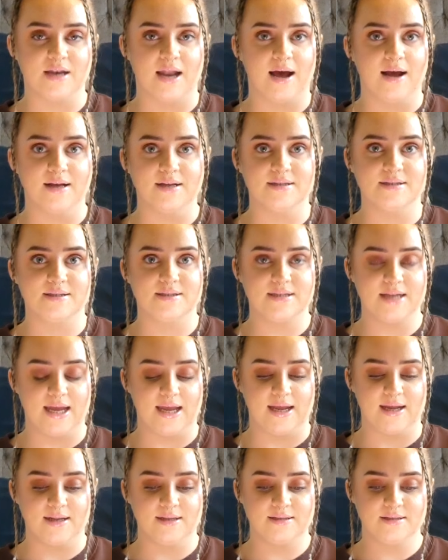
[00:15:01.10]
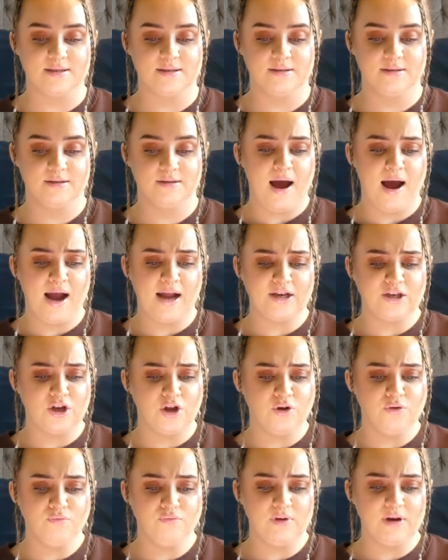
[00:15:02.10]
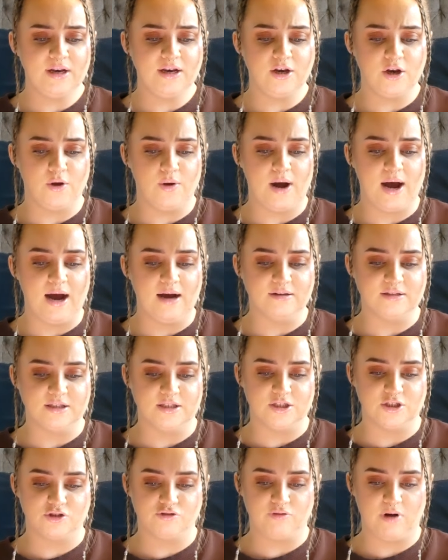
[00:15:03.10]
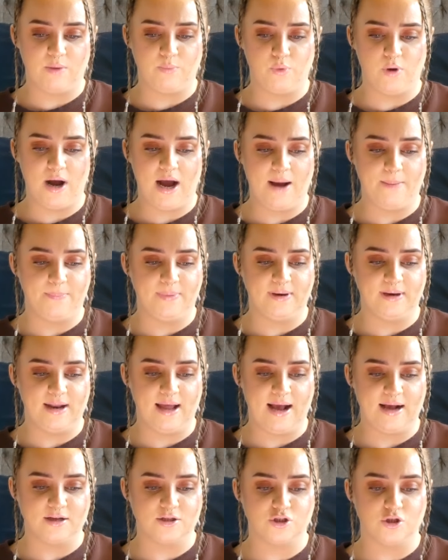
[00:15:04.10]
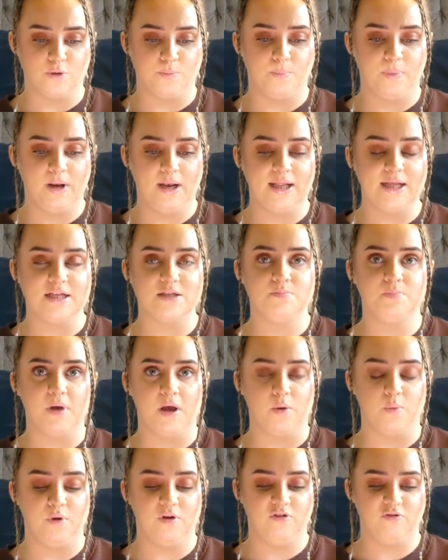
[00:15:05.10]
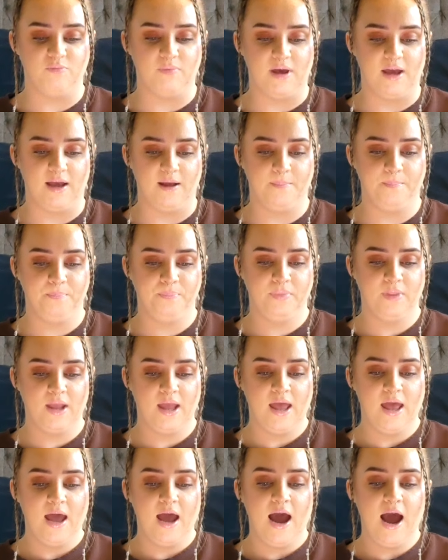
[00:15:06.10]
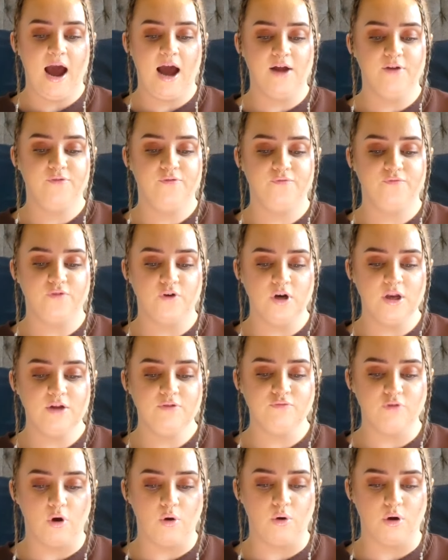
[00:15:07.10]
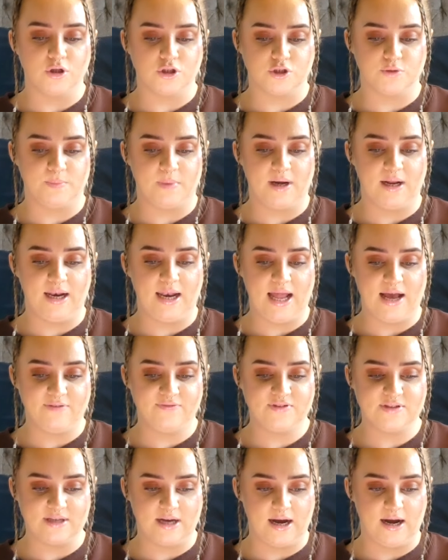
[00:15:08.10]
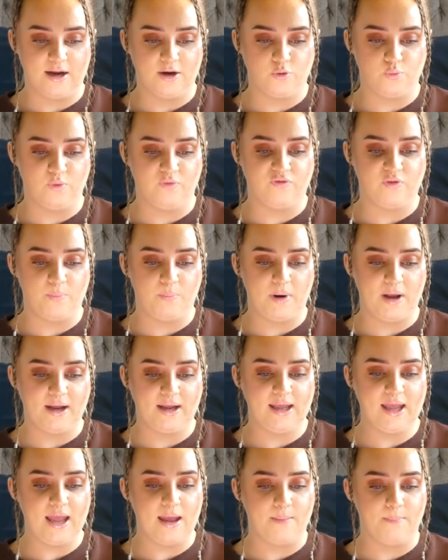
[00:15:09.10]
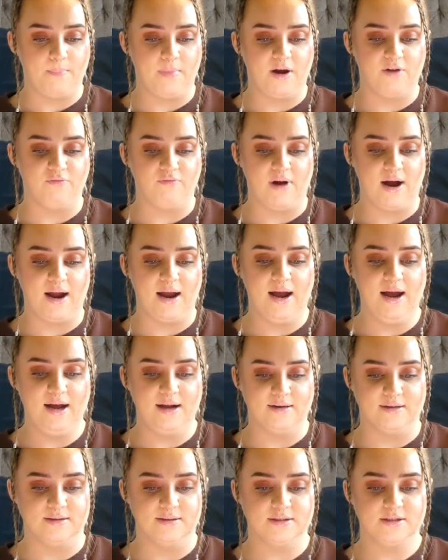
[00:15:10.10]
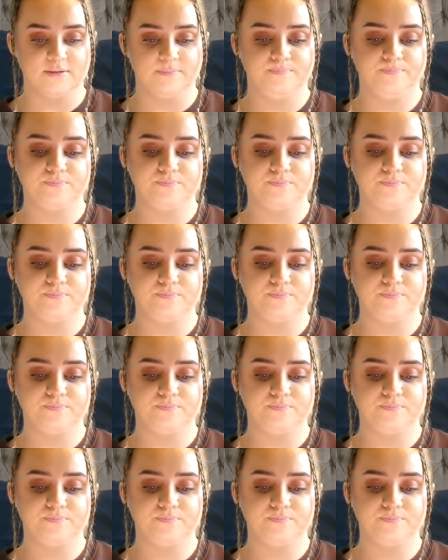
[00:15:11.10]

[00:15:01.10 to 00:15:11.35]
like state. I don't really know how to describe what happened next, so please bear with me. I fully roll onto my left side with the blanket in my right hand,